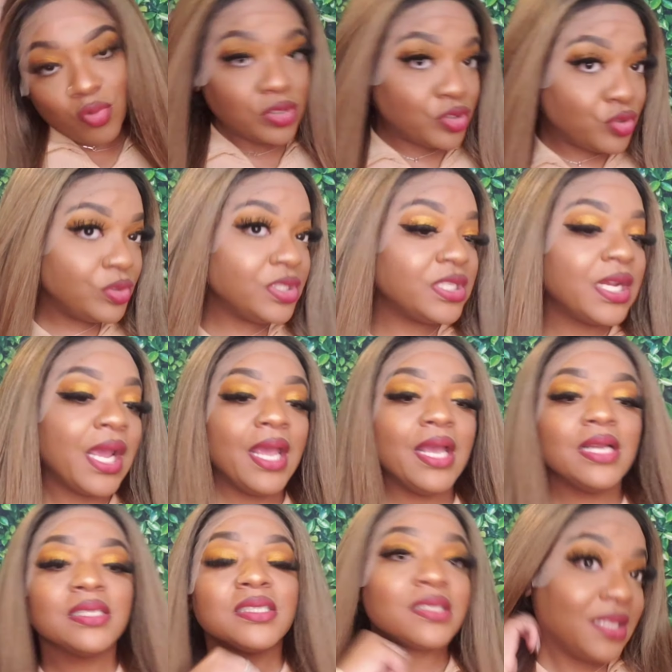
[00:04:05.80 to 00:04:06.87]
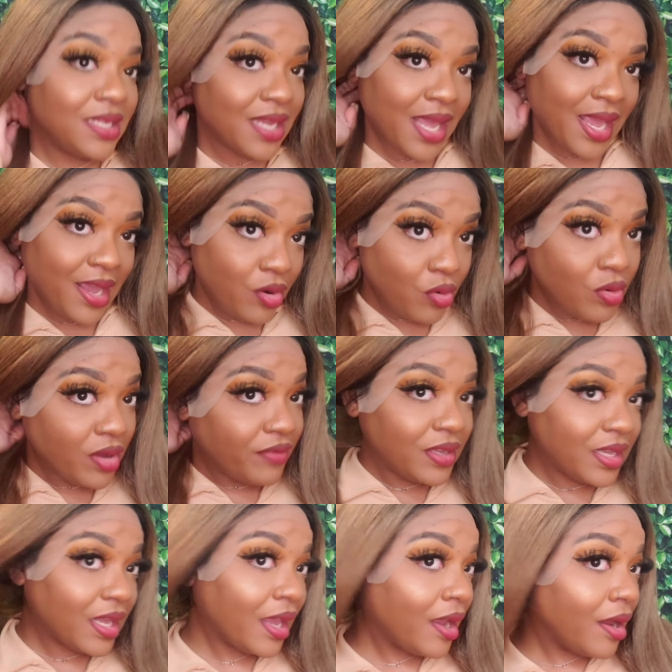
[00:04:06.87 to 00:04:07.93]
going to change the angle of
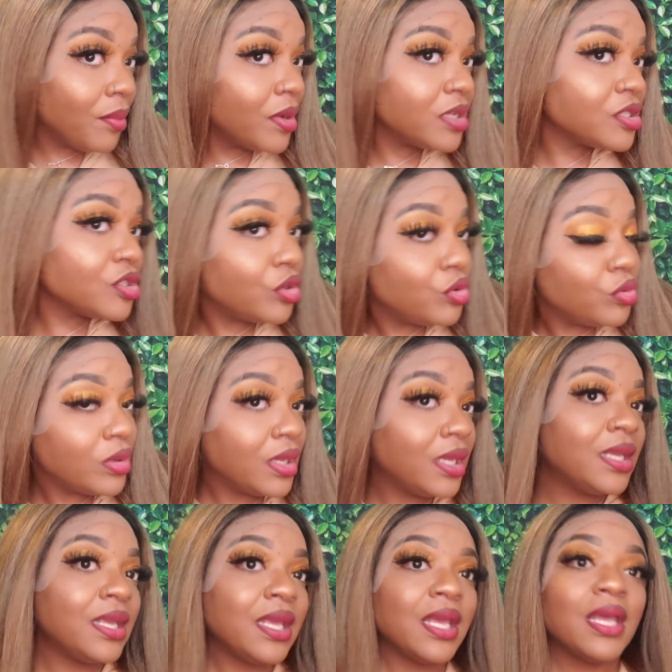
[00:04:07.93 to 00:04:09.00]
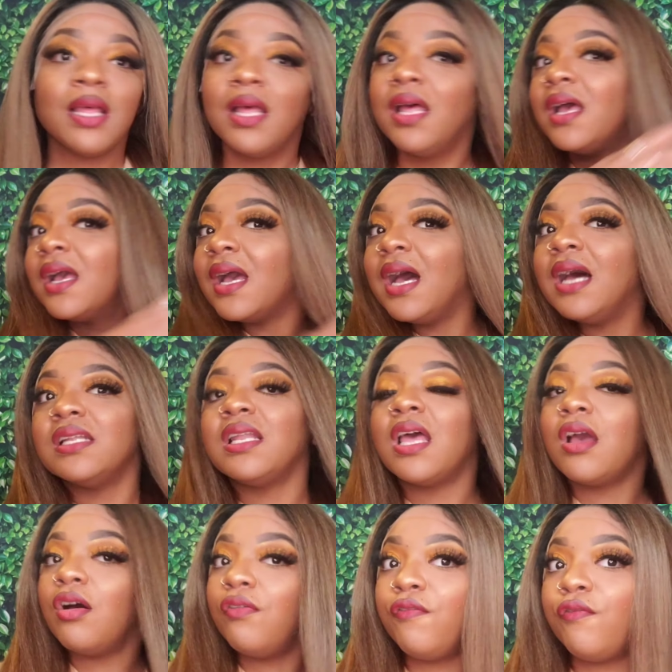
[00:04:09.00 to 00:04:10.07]
the camera so you can get kind of
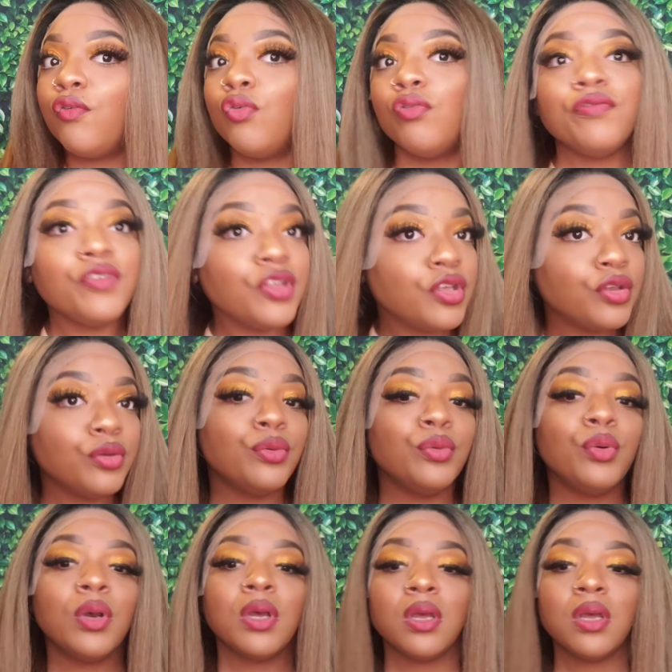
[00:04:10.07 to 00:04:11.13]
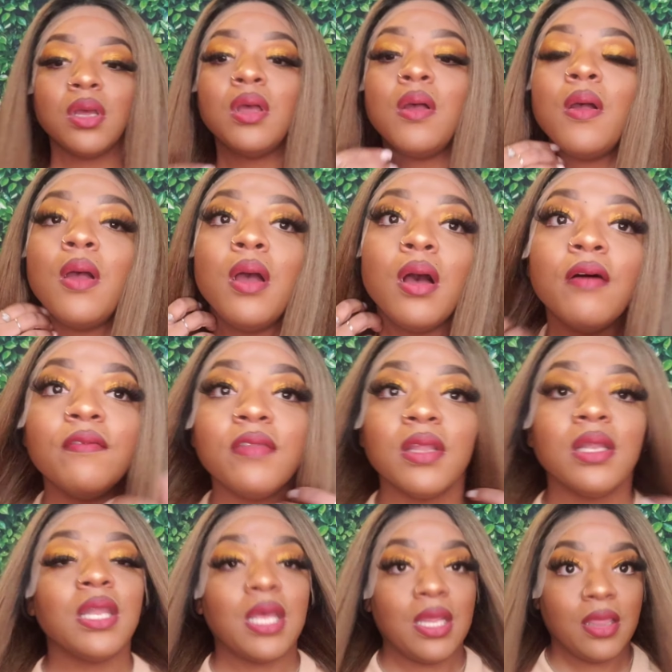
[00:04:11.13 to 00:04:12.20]
like a full view of the
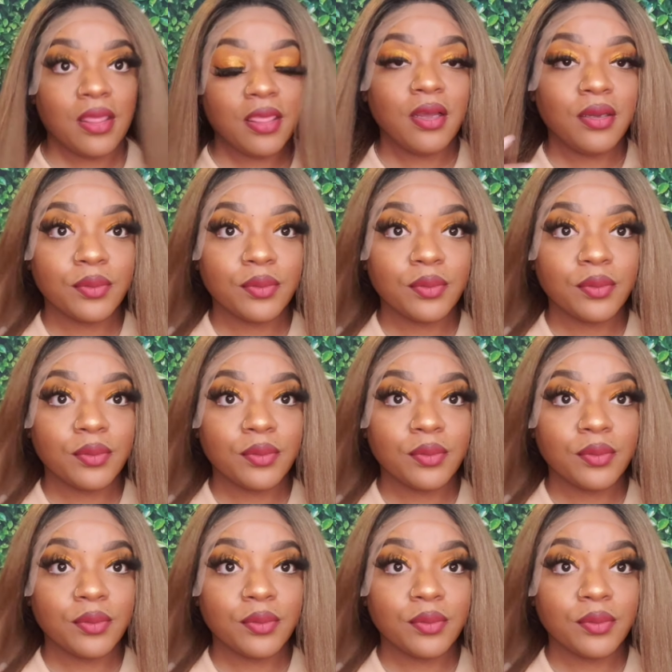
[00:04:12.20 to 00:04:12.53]
length.